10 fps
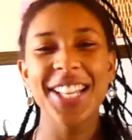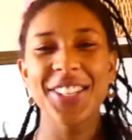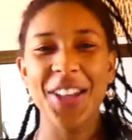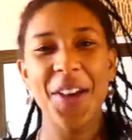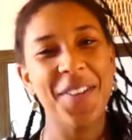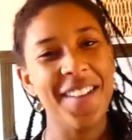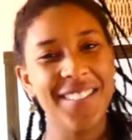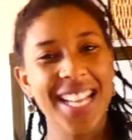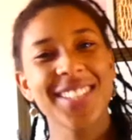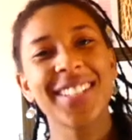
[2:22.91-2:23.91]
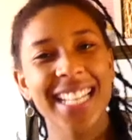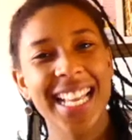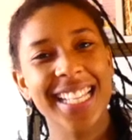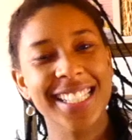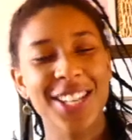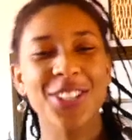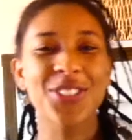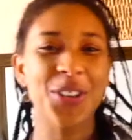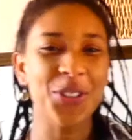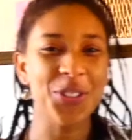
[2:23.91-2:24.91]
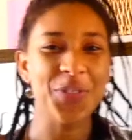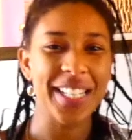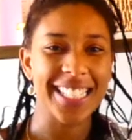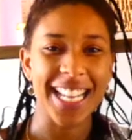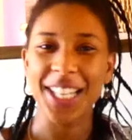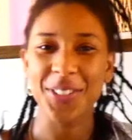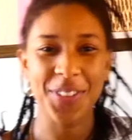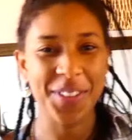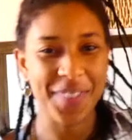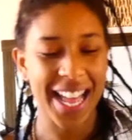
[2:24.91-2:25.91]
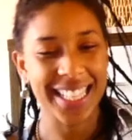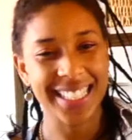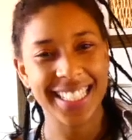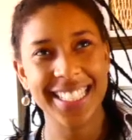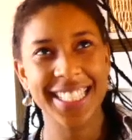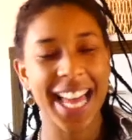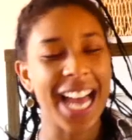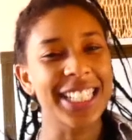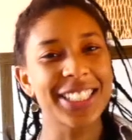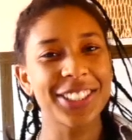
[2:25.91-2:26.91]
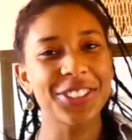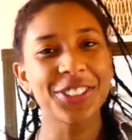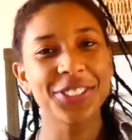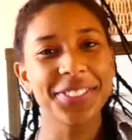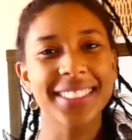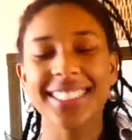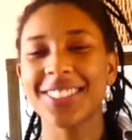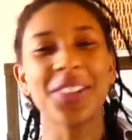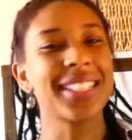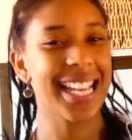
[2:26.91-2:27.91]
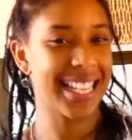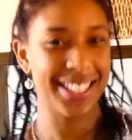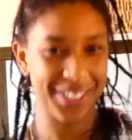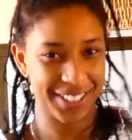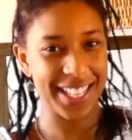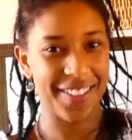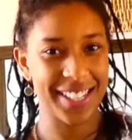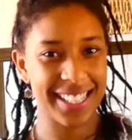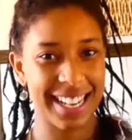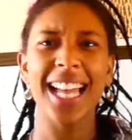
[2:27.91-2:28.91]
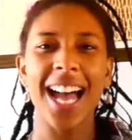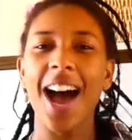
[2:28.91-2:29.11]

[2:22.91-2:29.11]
So my first one is social media is for the bands / don't take it too seriously.